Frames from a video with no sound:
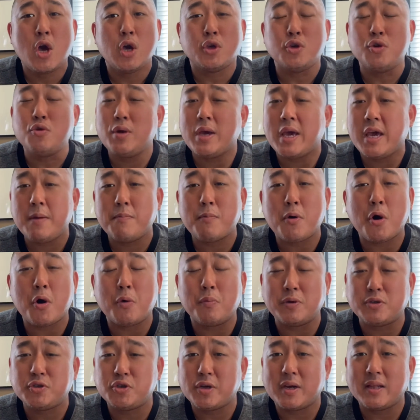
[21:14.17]
You keep on
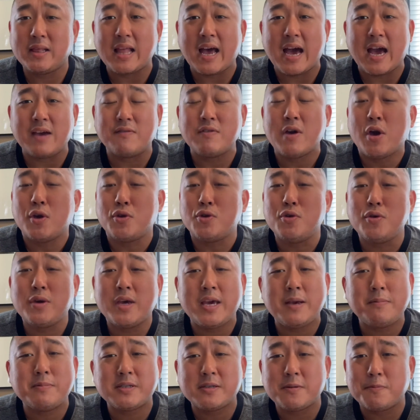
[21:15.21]
with your life. You
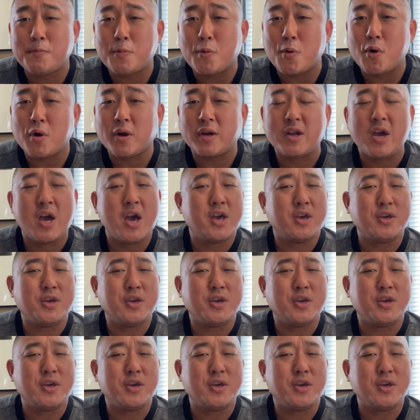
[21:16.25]
keep supporting.